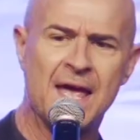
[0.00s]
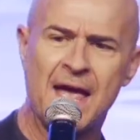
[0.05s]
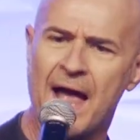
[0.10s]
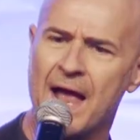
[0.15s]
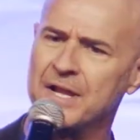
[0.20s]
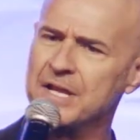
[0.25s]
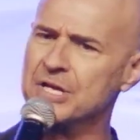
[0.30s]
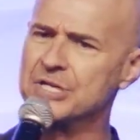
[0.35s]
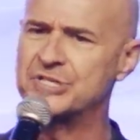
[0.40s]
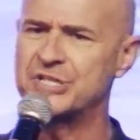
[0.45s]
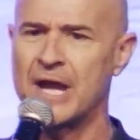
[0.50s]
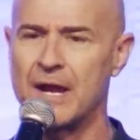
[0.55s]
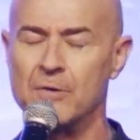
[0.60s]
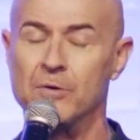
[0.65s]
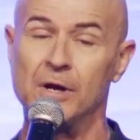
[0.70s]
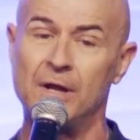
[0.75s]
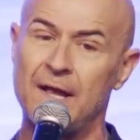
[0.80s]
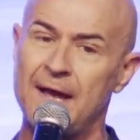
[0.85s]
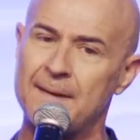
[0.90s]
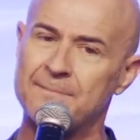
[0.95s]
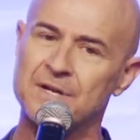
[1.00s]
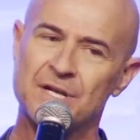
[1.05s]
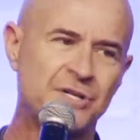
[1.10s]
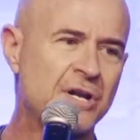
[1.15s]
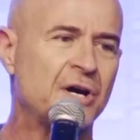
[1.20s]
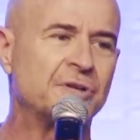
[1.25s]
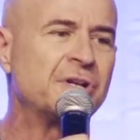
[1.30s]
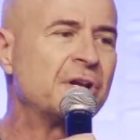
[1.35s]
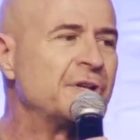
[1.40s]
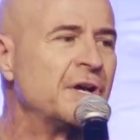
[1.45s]
and you say, well,
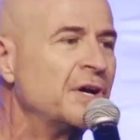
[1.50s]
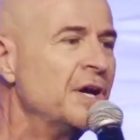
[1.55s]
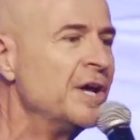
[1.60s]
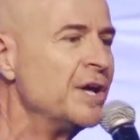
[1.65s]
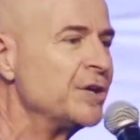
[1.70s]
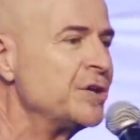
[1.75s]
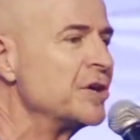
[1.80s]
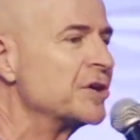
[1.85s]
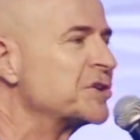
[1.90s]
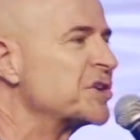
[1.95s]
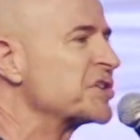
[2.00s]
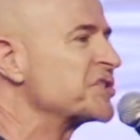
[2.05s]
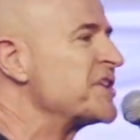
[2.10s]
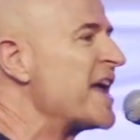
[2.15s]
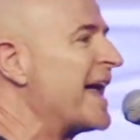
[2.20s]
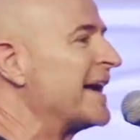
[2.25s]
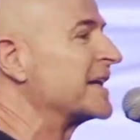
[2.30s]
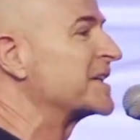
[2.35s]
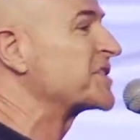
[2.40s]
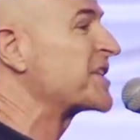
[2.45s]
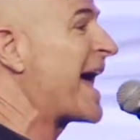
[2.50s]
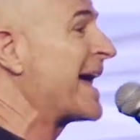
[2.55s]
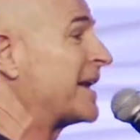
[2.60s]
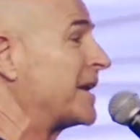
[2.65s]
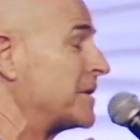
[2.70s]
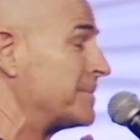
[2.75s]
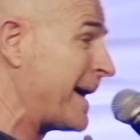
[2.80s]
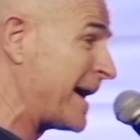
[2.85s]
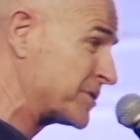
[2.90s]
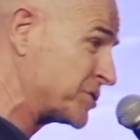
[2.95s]
no. You're just not
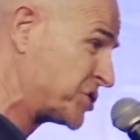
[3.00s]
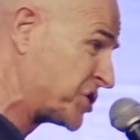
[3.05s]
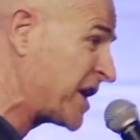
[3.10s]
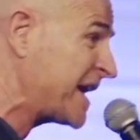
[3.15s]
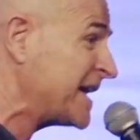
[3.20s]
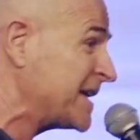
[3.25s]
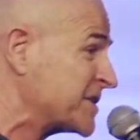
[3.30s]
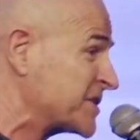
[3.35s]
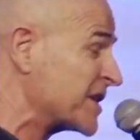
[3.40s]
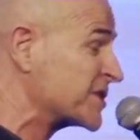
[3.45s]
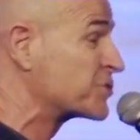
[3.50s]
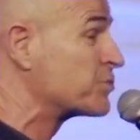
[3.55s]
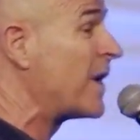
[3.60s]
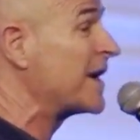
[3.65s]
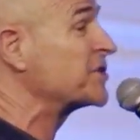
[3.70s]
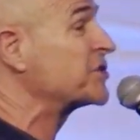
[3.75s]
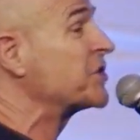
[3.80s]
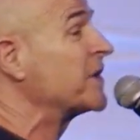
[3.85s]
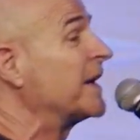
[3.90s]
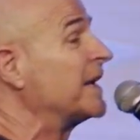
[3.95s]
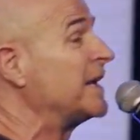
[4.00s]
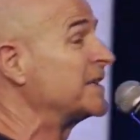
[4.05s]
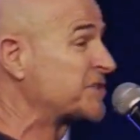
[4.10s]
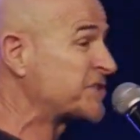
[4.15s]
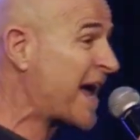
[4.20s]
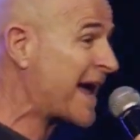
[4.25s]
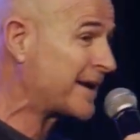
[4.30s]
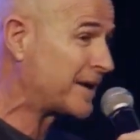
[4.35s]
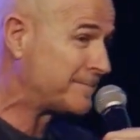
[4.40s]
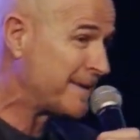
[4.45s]
excited about Jesus. Once you get
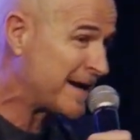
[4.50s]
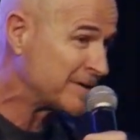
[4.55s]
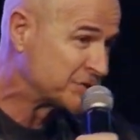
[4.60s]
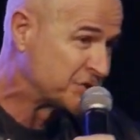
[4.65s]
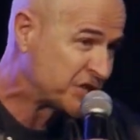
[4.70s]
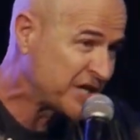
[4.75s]
excited about